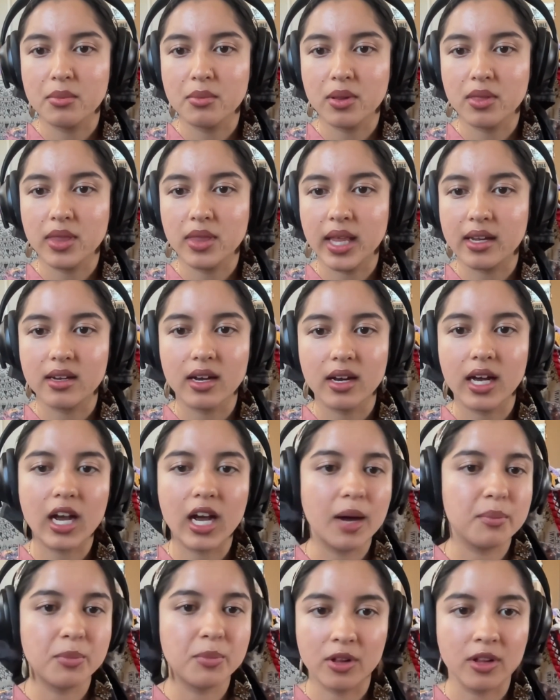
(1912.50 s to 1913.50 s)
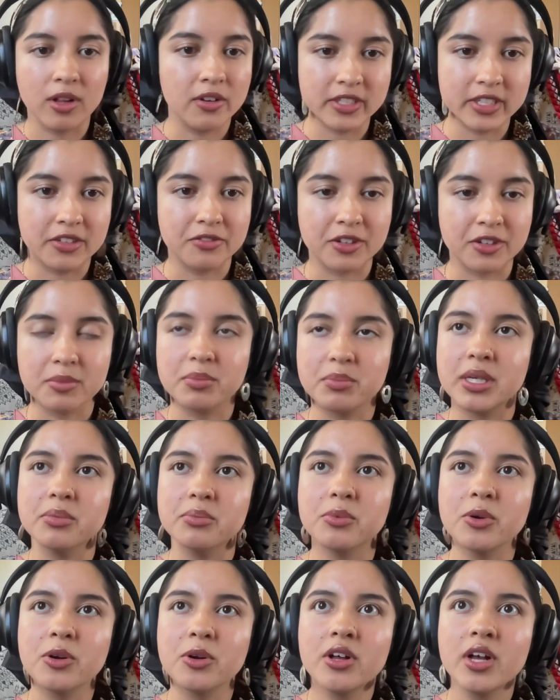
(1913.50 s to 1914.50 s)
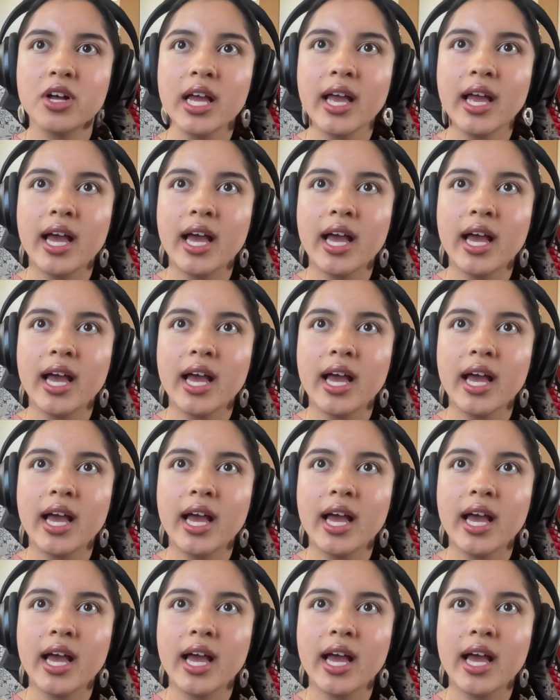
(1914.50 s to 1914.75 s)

like a couple of different people.